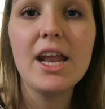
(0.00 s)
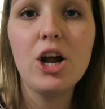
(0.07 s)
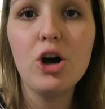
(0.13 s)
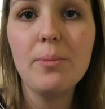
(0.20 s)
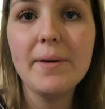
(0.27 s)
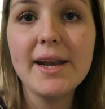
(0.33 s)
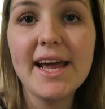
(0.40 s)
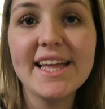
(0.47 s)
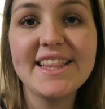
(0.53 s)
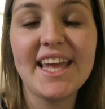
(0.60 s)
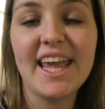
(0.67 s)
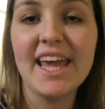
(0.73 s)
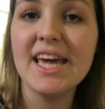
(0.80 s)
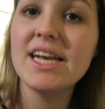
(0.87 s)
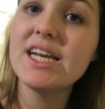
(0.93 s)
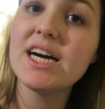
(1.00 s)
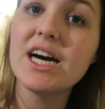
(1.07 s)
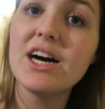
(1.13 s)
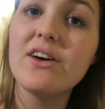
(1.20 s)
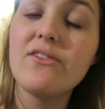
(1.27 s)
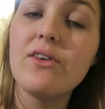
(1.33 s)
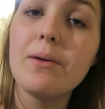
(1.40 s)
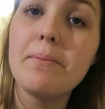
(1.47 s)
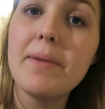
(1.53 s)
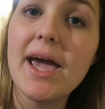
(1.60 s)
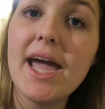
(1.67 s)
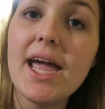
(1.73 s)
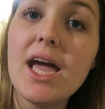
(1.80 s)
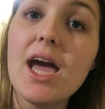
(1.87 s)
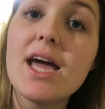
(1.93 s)
It opened at the end of
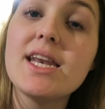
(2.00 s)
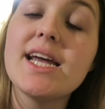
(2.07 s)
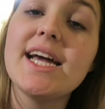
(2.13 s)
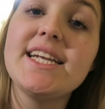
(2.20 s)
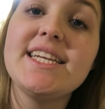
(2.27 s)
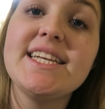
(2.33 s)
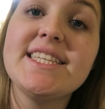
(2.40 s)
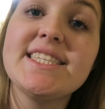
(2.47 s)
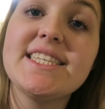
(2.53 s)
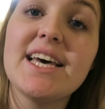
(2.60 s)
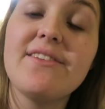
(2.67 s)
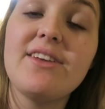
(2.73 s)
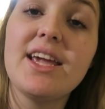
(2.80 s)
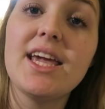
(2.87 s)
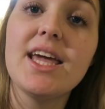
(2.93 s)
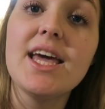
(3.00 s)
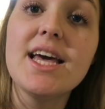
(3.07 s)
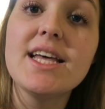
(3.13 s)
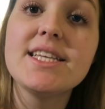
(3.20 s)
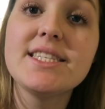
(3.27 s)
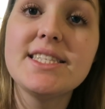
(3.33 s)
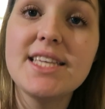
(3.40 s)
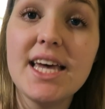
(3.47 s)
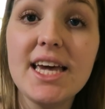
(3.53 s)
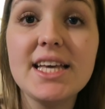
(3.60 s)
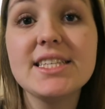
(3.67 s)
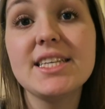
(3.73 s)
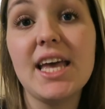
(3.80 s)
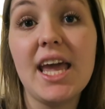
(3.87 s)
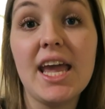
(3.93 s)
May
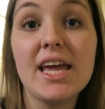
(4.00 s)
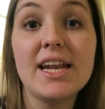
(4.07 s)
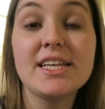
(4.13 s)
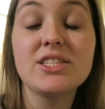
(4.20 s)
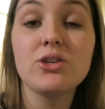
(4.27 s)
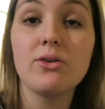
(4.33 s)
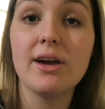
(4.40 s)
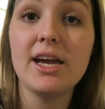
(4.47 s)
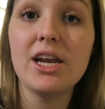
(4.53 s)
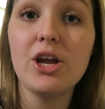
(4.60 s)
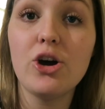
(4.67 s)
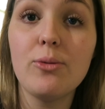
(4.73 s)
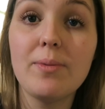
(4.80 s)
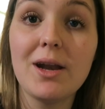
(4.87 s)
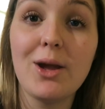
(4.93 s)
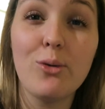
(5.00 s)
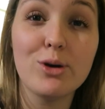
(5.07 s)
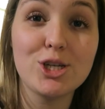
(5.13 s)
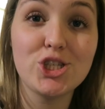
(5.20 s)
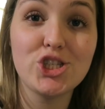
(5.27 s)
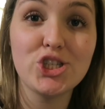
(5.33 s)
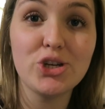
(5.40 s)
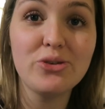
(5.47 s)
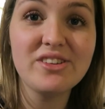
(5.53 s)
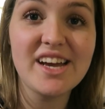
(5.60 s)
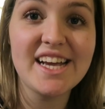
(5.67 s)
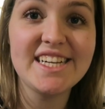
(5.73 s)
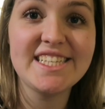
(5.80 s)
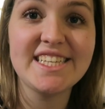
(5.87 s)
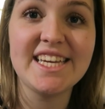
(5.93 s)
1976, and its grand opening was June
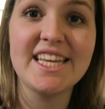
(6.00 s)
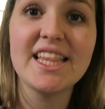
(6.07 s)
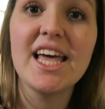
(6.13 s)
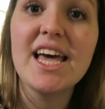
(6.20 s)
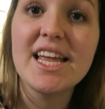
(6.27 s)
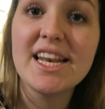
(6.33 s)
19,